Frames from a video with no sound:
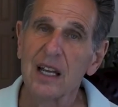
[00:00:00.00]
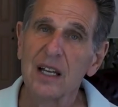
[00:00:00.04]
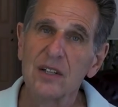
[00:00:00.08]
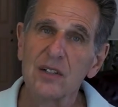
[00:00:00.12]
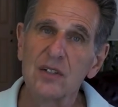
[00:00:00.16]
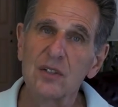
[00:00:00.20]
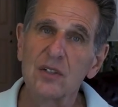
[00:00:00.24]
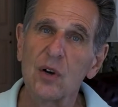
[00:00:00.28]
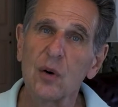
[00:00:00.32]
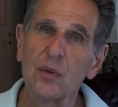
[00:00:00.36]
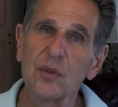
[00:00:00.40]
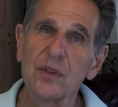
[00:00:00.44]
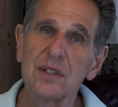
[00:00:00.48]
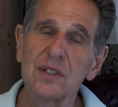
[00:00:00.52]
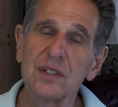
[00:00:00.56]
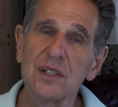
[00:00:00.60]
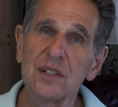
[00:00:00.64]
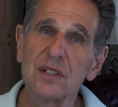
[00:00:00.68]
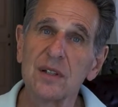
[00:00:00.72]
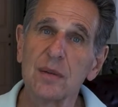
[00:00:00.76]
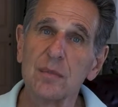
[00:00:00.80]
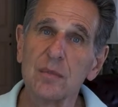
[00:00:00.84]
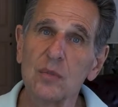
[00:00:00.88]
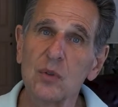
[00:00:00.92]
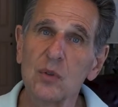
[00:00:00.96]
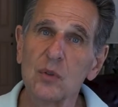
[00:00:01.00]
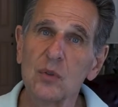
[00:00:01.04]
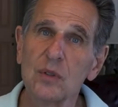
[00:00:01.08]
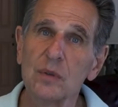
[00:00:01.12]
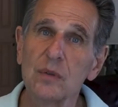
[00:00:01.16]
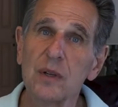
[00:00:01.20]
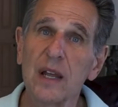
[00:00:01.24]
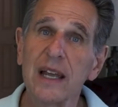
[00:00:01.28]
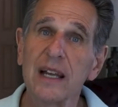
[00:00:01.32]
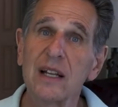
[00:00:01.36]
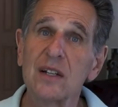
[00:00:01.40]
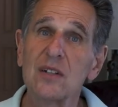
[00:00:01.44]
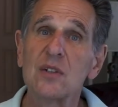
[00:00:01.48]
So this is the
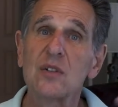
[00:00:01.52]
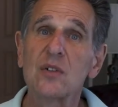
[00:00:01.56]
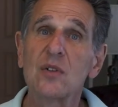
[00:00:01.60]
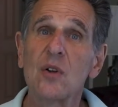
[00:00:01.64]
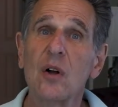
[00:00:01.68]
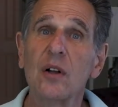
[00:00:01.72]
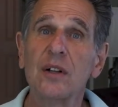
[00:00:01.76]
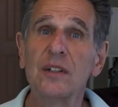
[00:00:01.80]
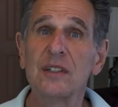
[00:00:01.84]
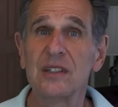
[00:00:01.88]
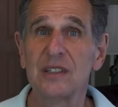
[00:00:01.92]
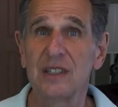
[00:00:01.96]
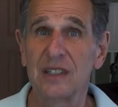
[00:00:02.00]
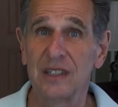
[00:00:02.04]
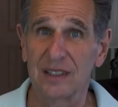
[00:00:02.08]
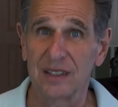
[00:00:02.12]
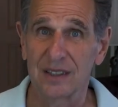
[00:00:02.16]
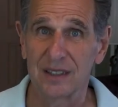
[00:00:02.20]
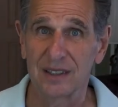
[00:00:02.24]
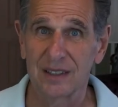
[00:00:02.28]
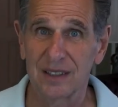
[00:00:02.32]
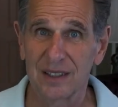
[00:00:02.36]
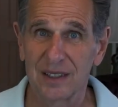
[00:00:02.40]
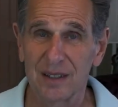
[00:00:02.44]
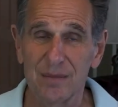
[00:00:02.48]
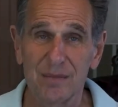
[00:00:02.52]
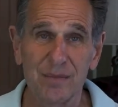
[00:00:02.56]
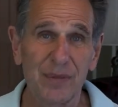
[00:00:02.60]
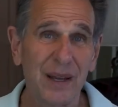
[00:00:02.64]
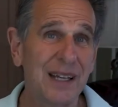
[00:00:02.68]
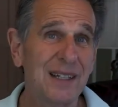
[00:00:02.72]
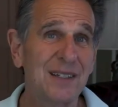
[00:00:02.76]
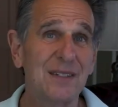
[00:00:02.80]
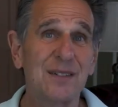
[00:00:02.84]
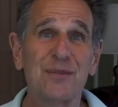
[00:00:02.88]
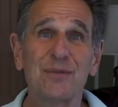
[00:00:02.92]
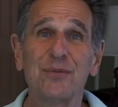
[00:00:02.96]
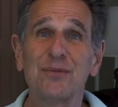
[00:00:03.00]
moon exalted, the
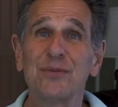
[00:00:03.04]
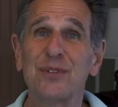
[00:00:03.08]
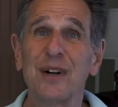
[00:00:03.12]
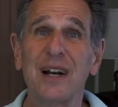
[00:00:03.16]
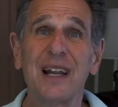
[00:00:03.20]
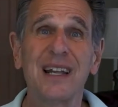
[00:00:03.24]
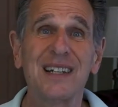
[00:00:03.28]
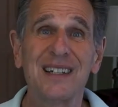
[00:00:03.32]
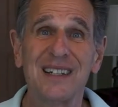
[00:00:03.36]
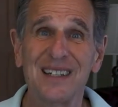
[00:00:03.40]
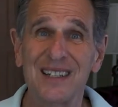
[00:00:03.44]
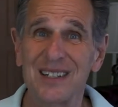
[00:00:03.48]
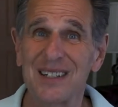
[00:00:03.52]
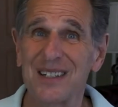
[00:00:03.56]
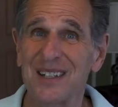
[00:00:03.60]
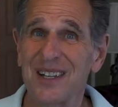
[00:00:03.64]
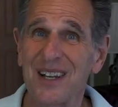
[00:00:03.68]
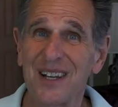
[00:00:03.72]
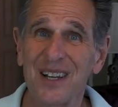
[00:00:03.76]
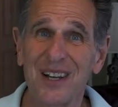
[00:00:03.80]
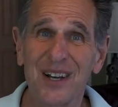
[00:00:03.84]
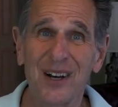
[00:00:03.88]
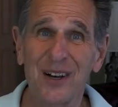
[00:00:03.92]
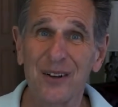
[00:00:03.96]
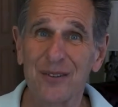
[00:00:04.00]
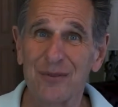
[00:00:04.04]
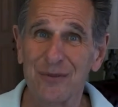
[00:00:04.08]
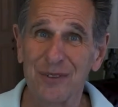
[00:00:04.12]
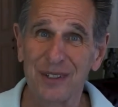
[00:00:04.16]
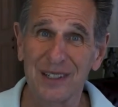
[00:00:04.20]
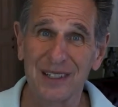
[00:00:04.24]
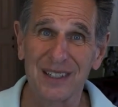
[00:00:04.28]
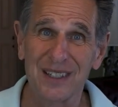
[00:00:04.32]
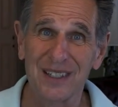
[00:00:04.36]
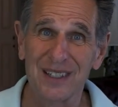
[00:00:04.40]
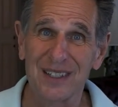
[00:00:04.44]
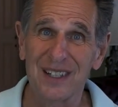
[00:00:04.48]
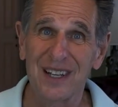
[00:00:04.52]
best friend of
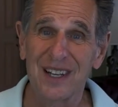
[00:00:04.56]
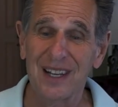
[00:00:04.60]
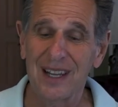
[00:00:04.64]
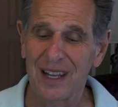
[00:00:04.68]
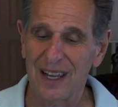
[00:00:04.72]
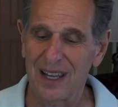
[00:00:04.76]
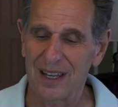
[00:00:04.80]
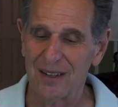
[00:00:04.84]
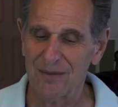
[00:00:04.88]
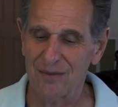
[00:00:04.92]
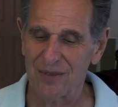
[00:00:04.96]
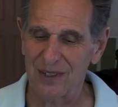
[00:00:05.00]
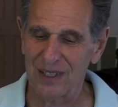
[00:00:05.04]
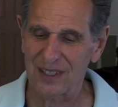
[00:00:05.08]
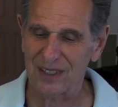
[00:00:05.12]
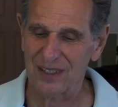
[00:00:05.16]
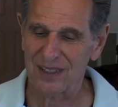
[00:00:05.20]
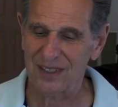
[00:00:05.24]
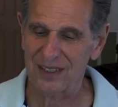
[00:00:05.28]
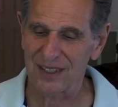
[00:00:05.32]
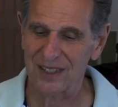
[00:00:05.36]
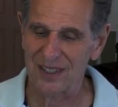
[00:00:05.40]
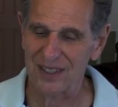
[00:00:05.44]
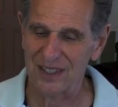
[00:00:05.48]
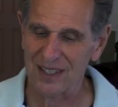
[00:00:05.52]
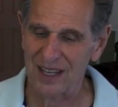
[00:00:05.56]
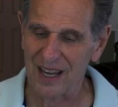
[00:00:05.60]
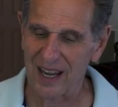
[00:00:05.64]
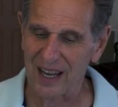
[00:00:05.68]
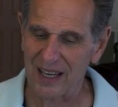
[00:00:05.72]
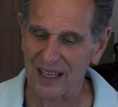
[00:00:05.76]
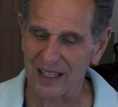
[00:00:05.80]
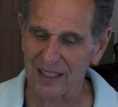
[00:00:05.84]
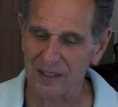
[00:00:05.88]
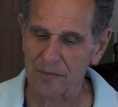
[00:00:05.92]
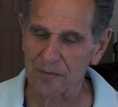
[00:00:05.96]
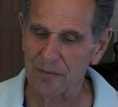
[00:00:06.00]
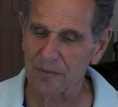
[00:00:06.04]
Venus and Venus's
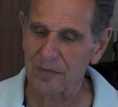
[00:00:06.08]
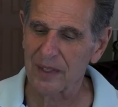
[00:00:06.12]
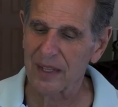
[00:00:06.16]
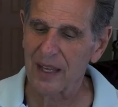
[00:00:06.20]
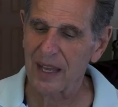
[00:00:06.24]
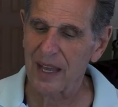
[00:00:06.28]
sign.